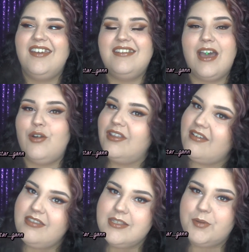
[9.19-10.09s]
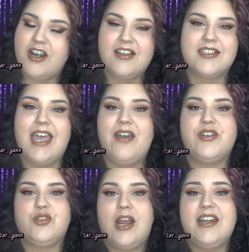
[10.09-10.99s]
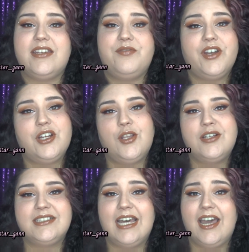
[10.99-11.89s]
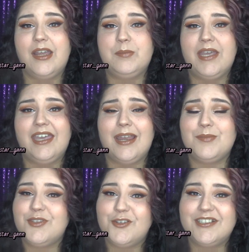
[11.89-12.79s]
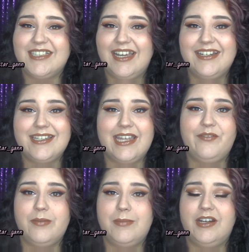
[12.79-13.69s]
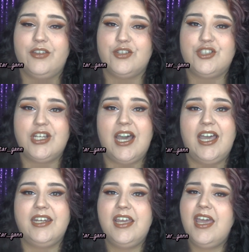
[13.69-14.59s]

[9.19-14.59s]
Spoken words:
Now, a lot of these products I haven't tried in a very long time, and I'm so excited to give them another shot.